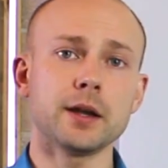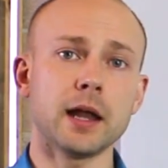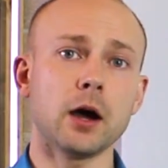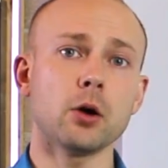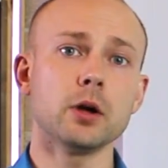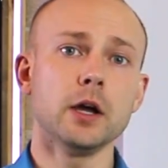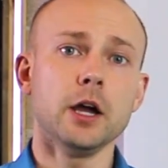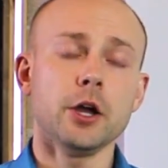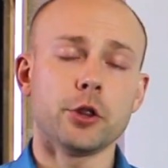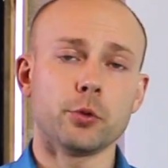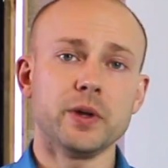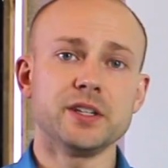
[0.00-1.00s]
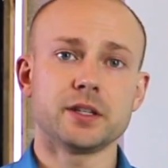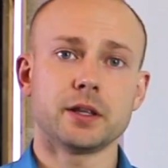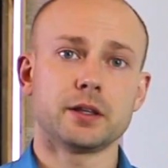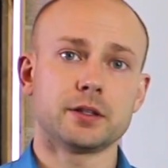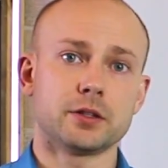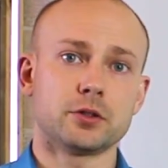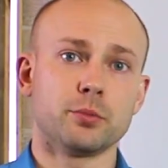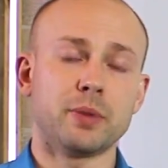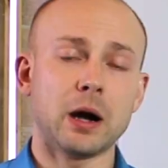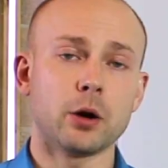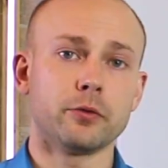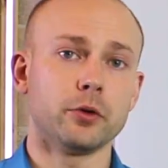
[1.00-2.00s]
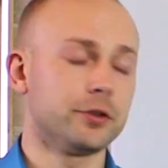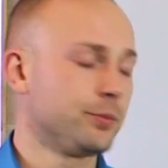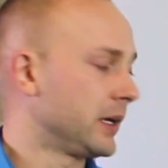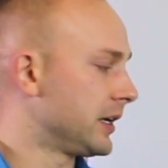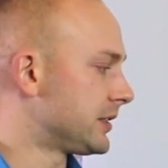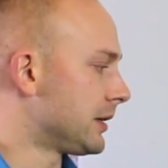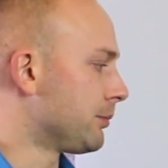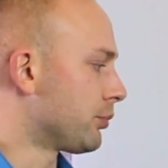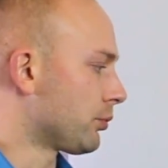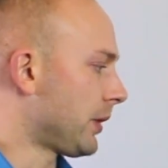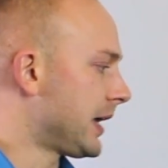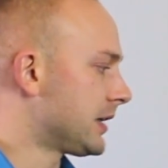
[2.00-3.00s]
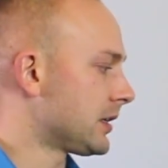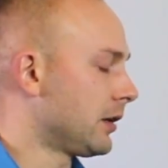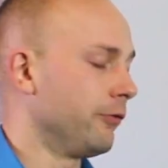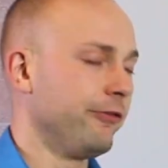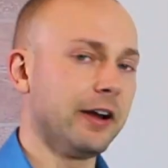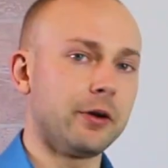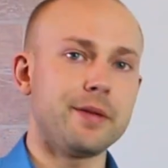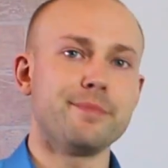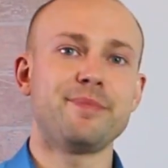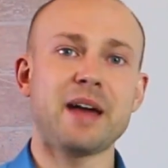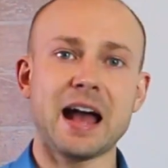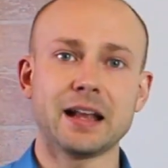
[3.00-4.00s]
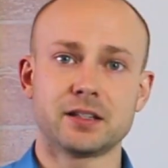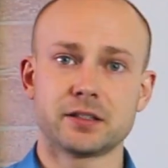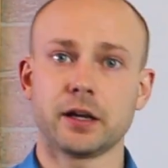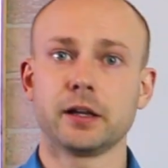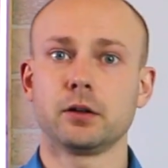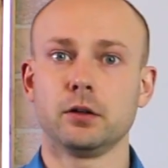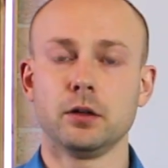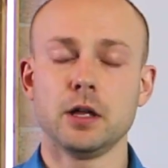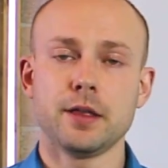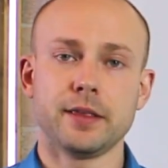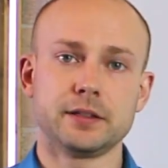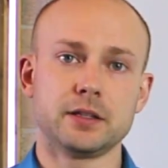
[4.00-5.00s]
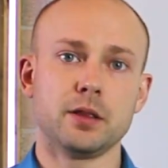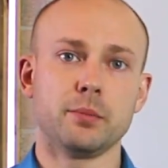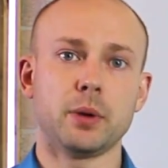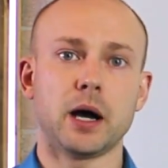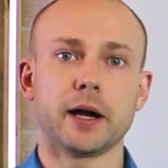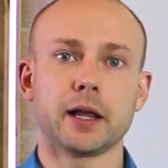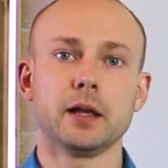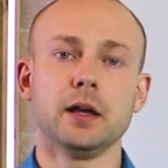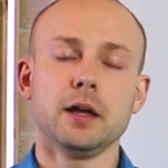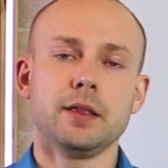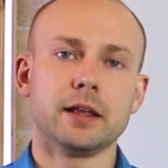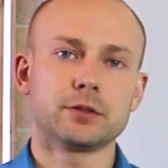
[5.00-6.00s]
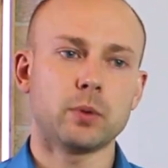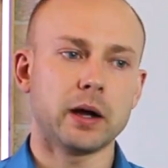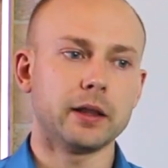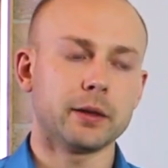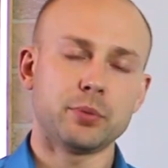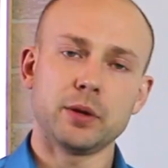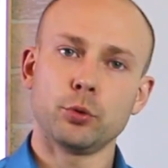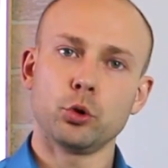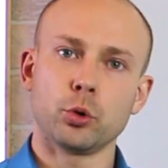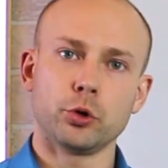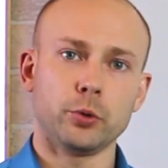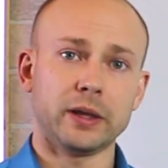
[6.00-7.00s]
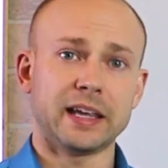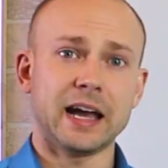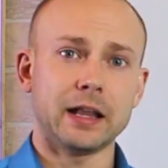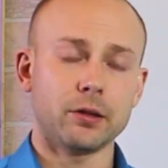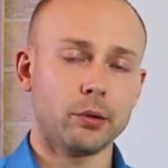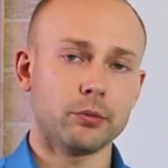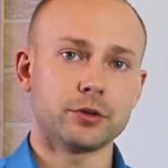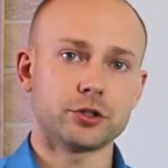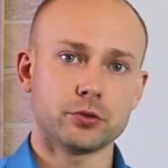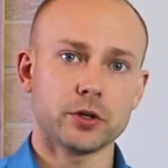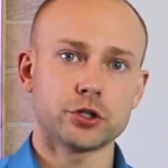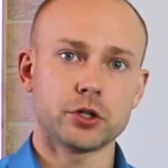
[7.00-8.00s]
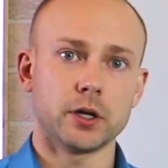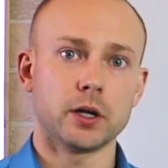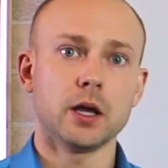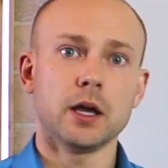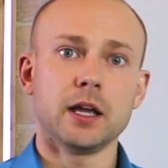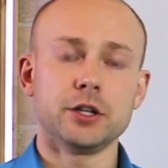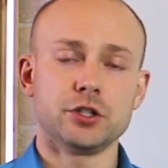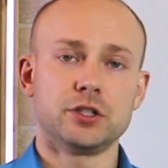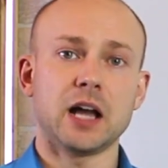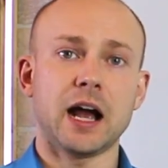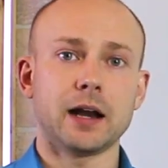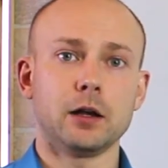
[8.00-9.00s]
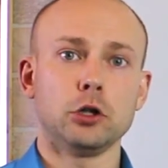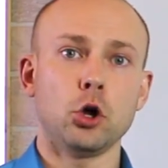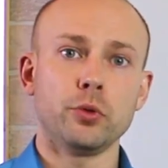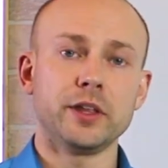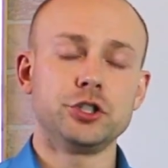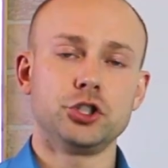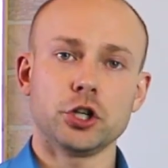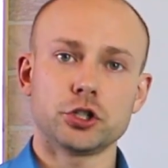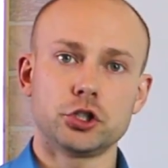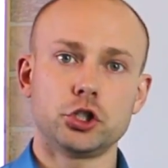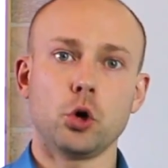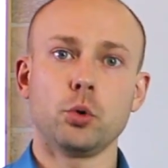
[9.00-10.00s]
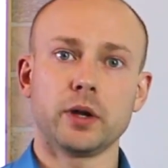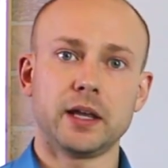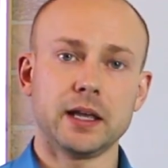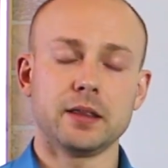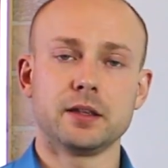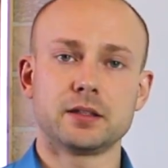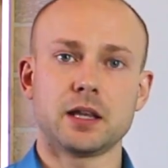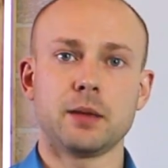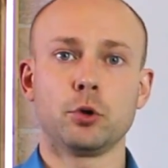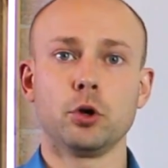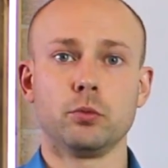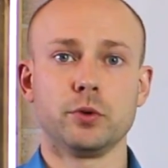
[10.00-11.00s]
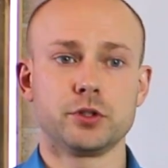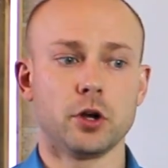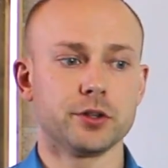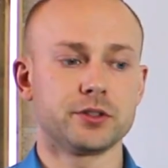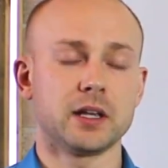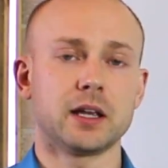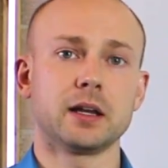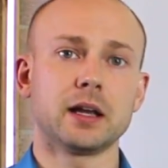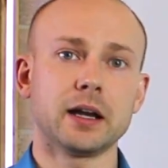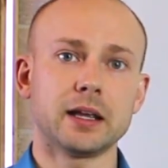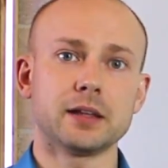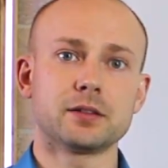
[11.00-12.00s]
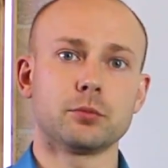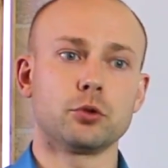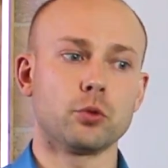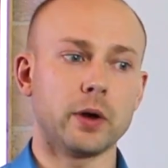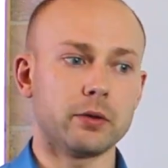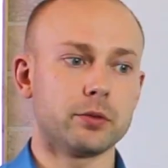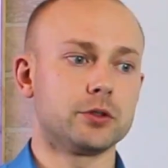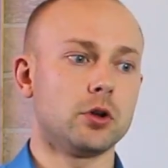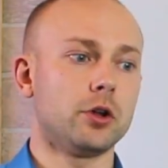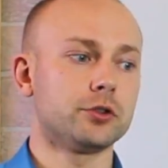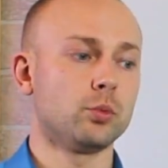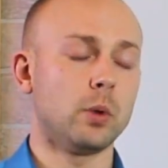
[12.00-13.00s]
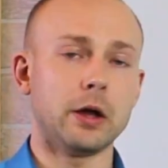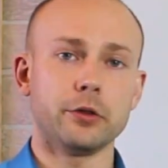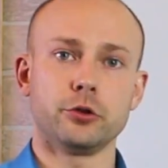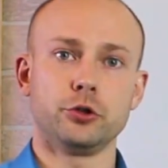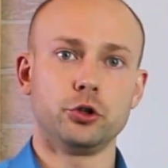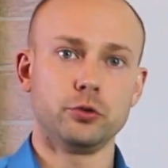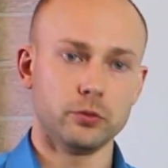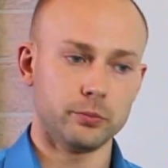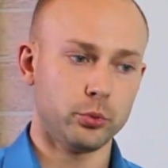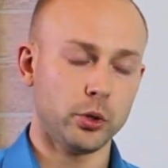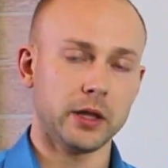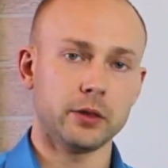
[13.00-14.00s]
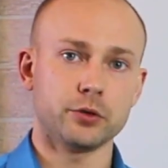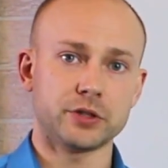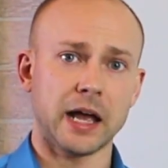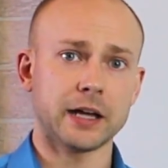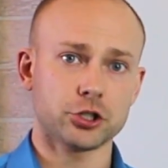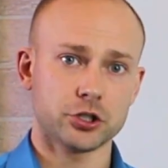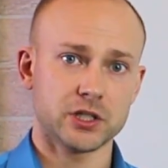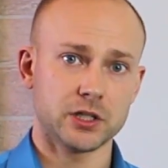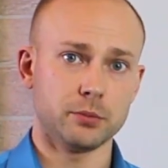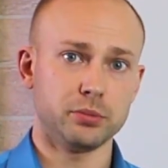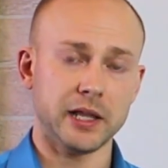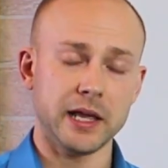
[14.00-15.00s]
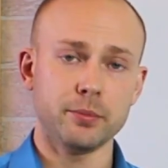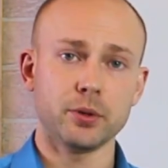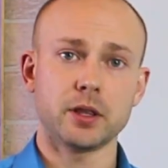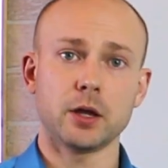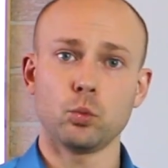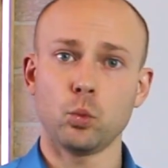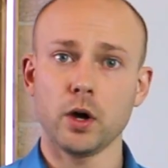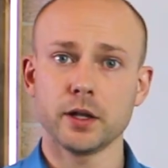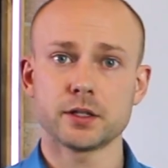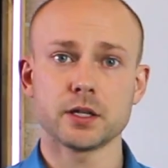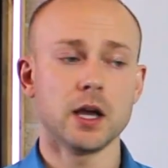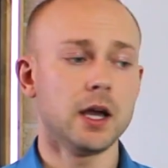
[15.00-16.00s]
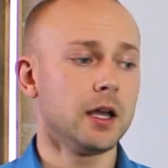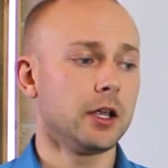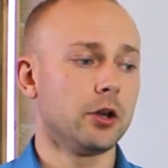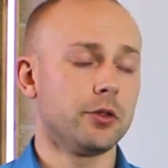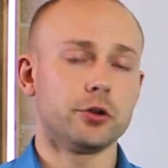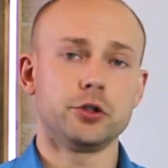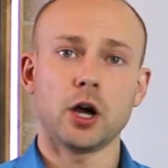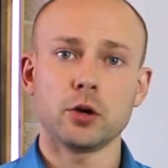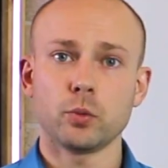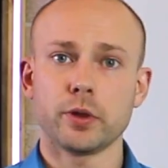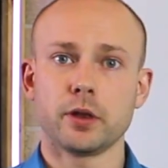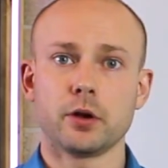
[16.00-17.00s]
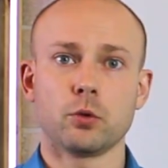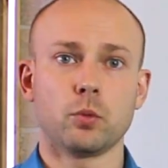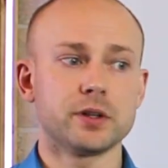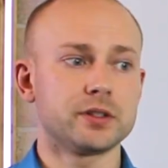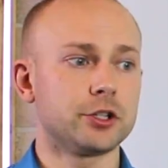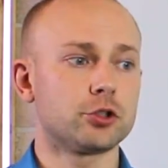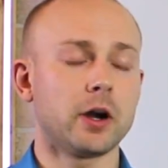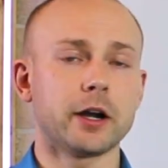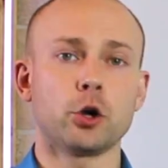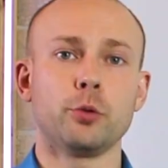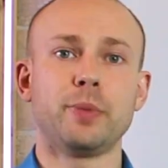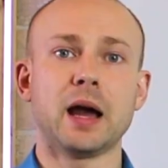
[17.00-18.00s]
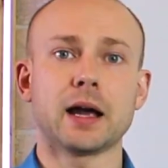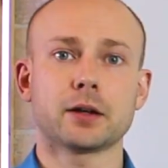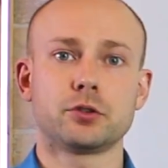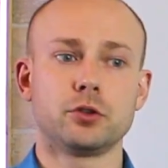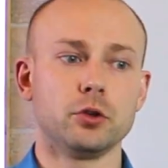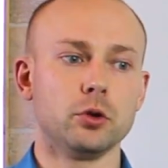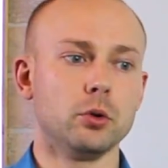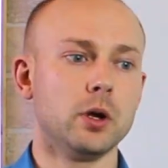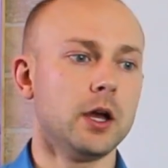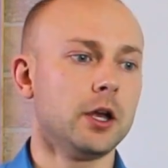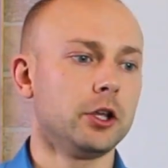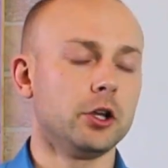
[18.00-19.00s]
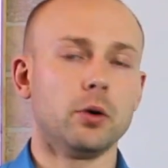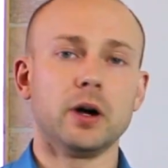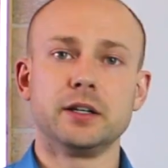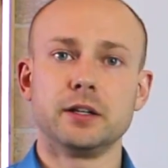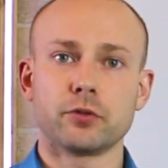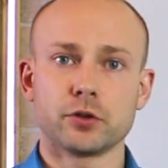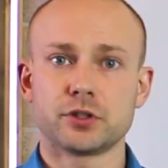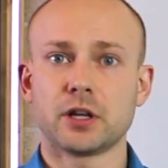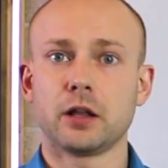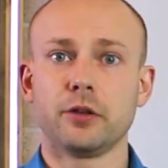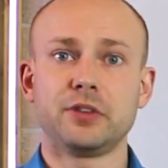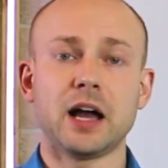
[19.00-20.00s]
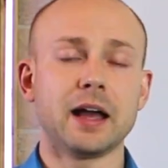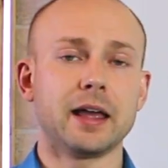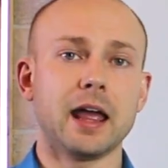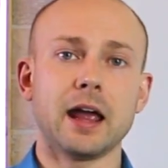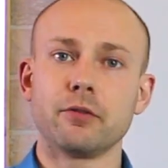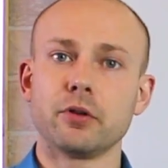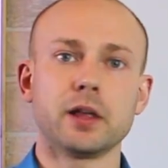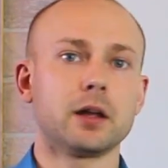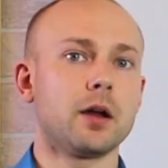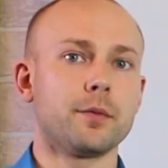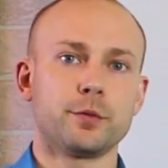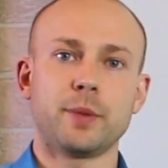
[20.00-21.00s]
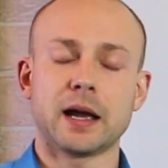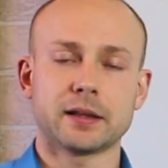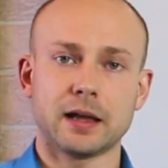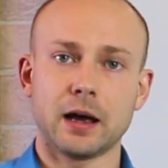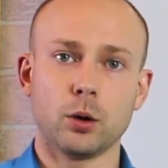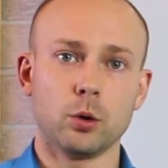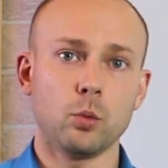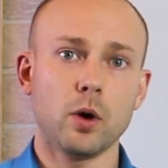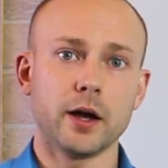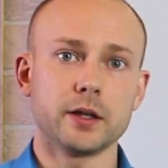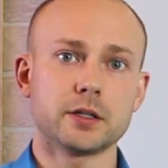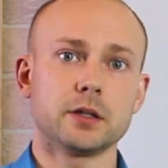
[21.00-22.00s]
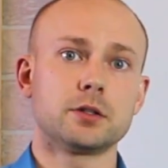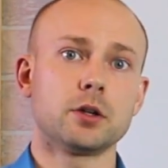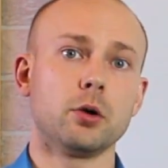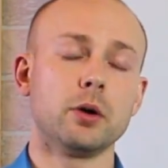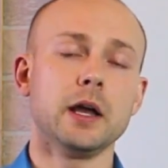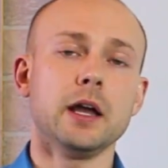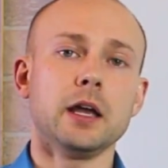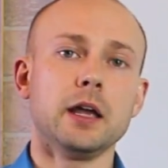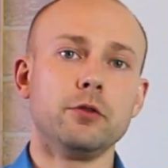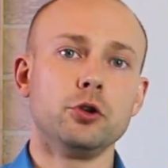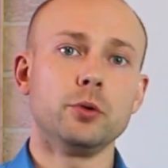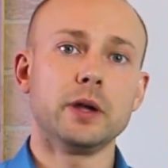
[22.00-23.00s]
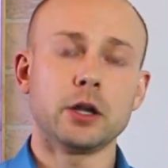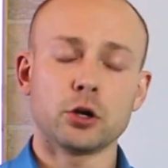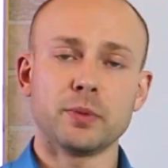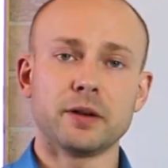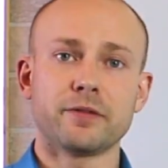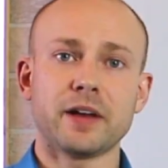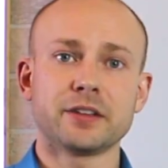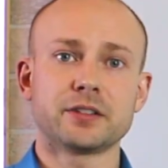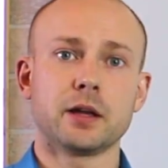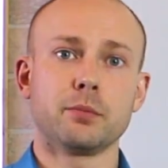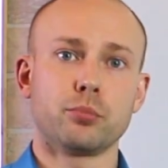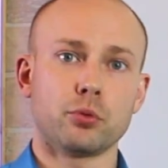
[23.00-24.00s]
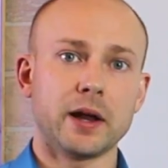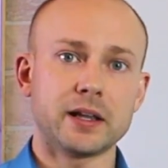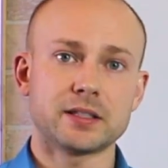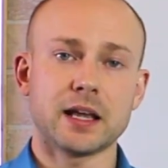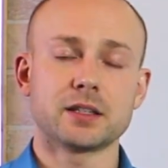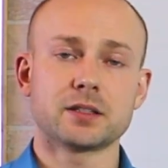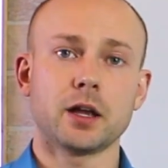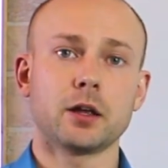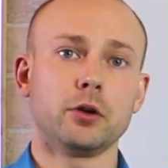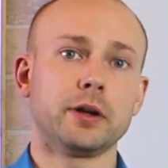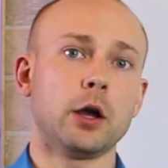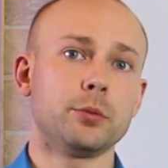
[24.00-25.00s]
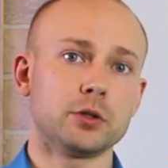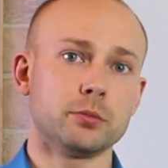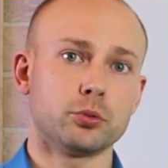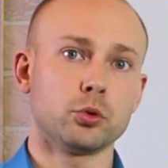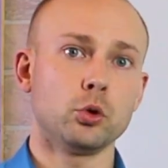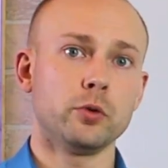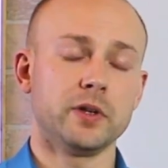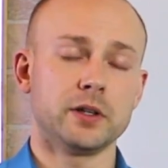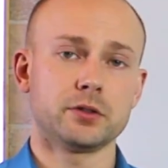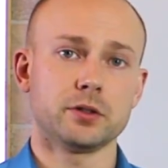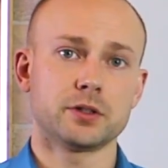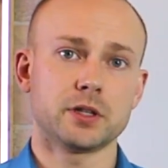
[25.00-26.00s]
now, the reason that this is so powerful is because it breaks a very bad cycle that's in the body. That's why like people who are doing calorie restriction and just diet alone, they just don't get the same good results. They can kind of get some great results while they're putting those actions into play, but then once, you know, they're done with it or once they try to go back to, you know, a different style of diet, everything comes back to how it was. And so, if you do intermittent fasting, it breaks that cycle and helps improve insulin